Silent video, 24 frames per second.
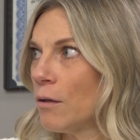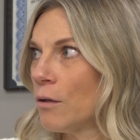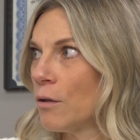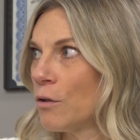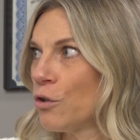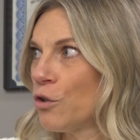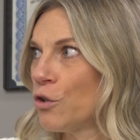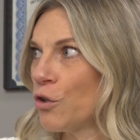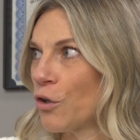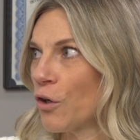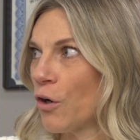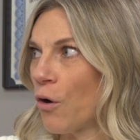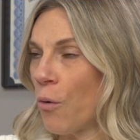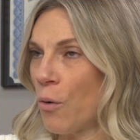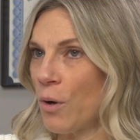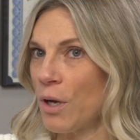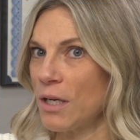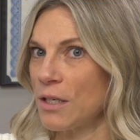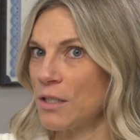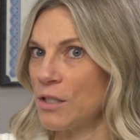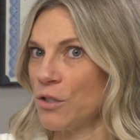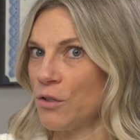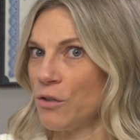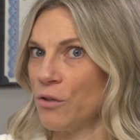you're
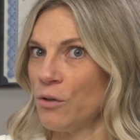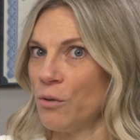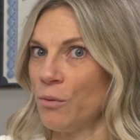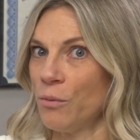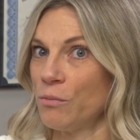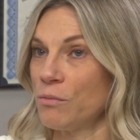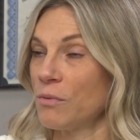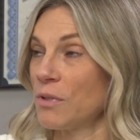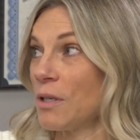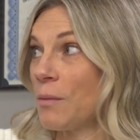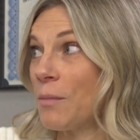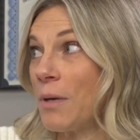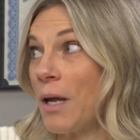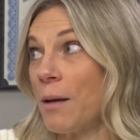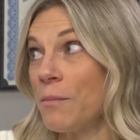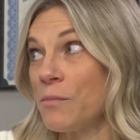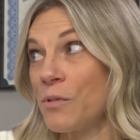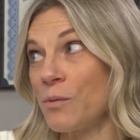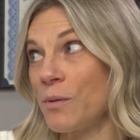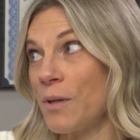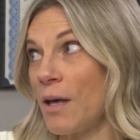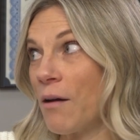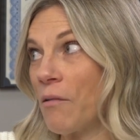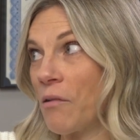going to,
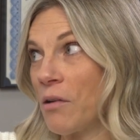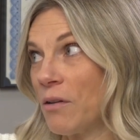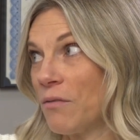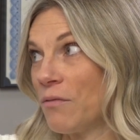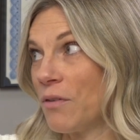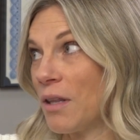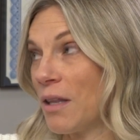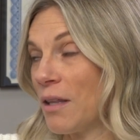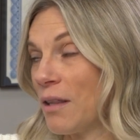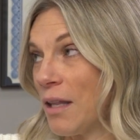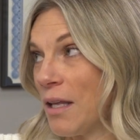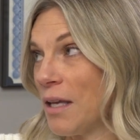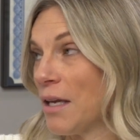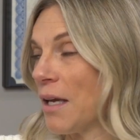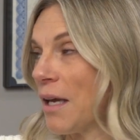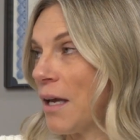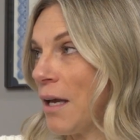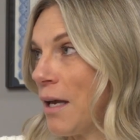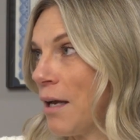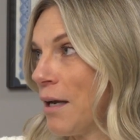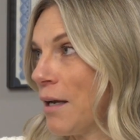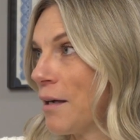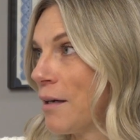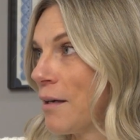sometimes without even
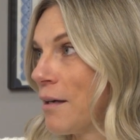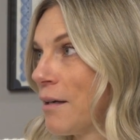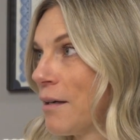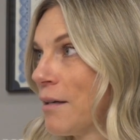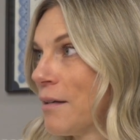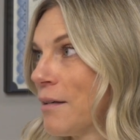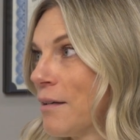thinking,